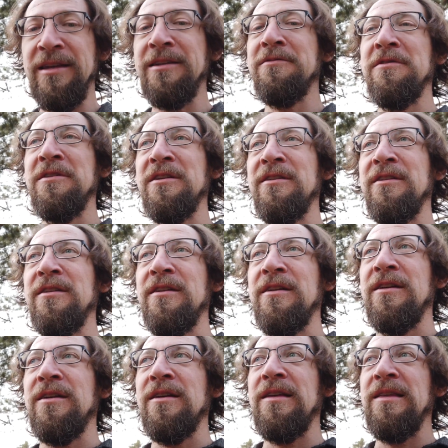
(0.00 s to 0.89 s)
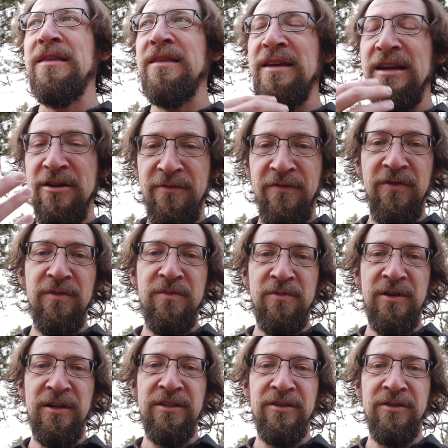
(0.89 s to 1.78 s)
then their
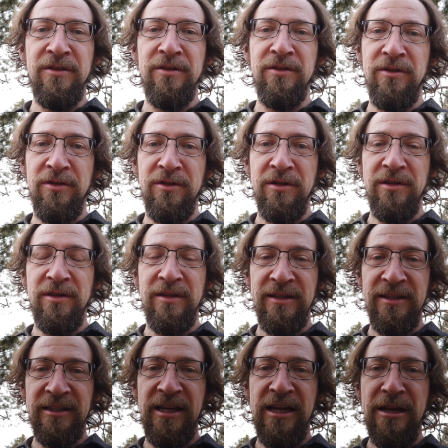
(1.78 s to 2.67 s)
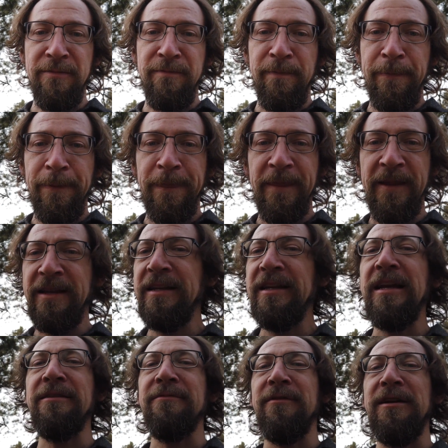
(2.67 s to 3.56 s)
footprints are going to look the same. And
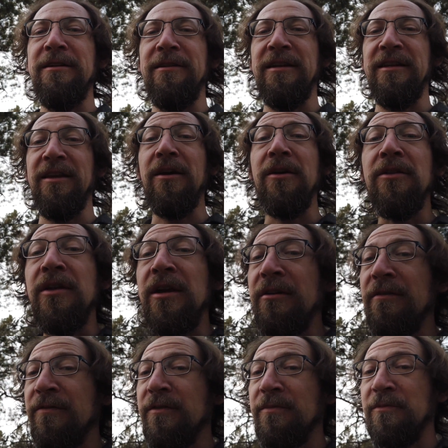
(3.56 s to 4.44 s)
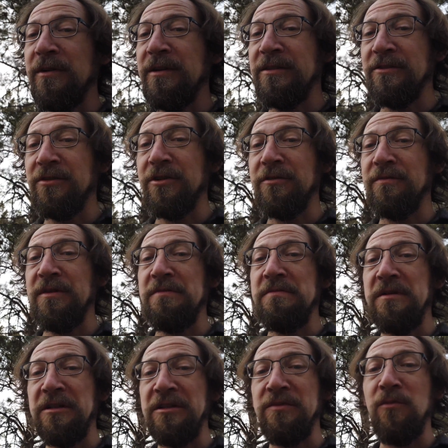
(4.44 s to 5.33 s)
again, right, like their footprints are going to be
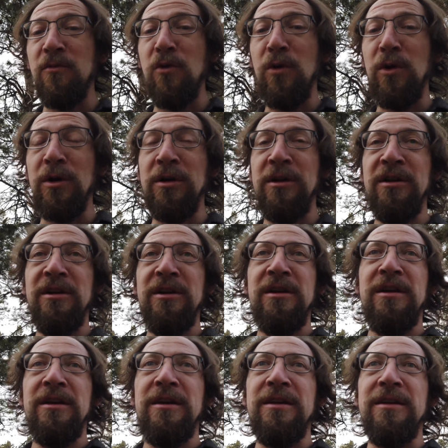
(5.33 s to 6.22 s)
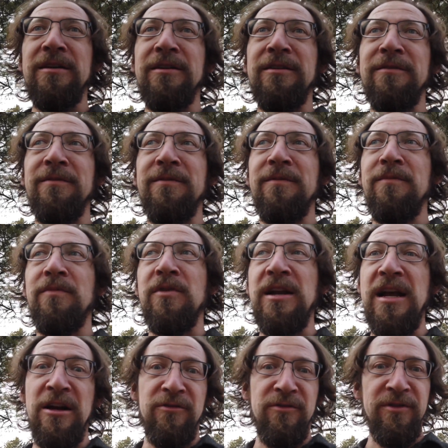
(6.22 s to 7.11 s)
much more
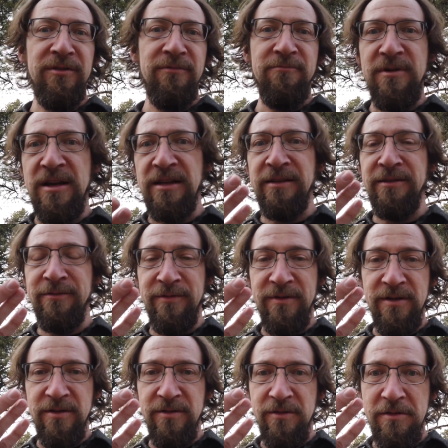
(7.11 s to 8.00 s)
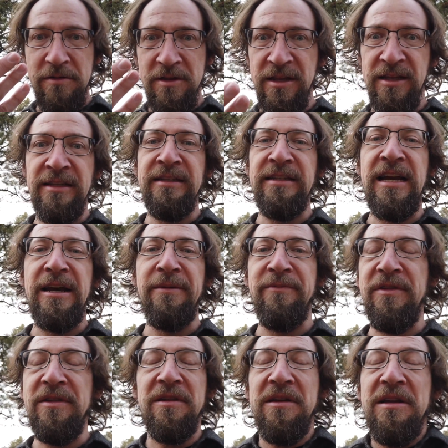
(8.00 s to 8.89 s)
pronounced and in
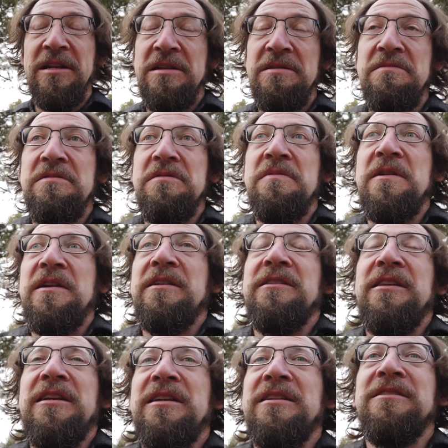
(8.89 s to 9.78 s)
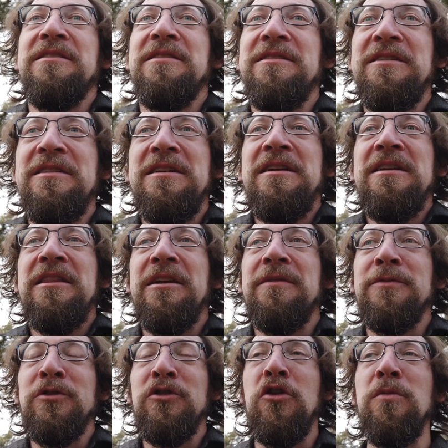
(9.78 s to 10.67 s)
depth, because they
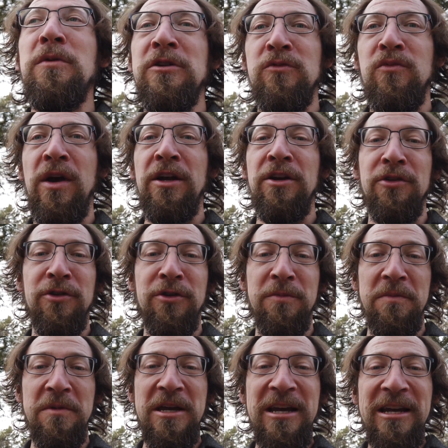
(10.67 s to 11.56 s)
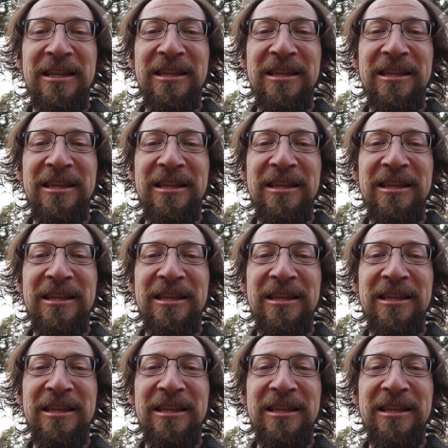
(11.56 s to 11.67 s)
have so much weight on them.